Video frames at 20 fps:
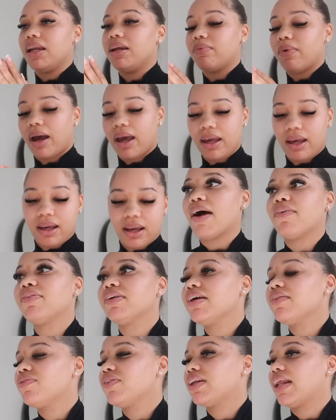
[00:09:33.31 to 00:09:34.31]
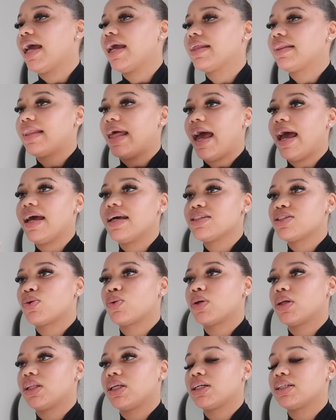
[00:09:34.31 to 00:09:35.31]
Anyway, I really feel like that is
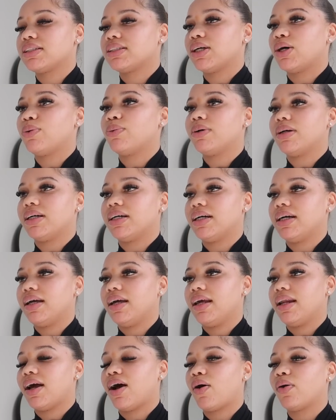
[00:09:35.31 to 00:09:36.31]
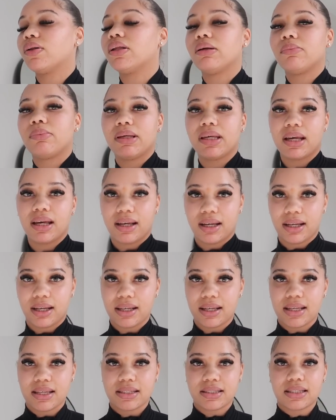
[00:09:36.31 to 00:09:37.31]
gonna look so good only
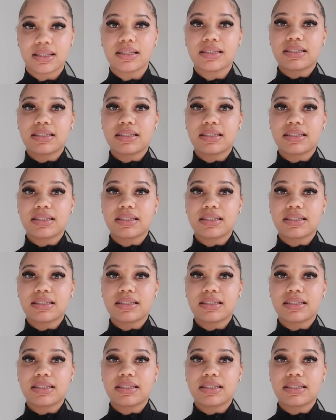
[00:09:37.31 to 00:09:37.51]
because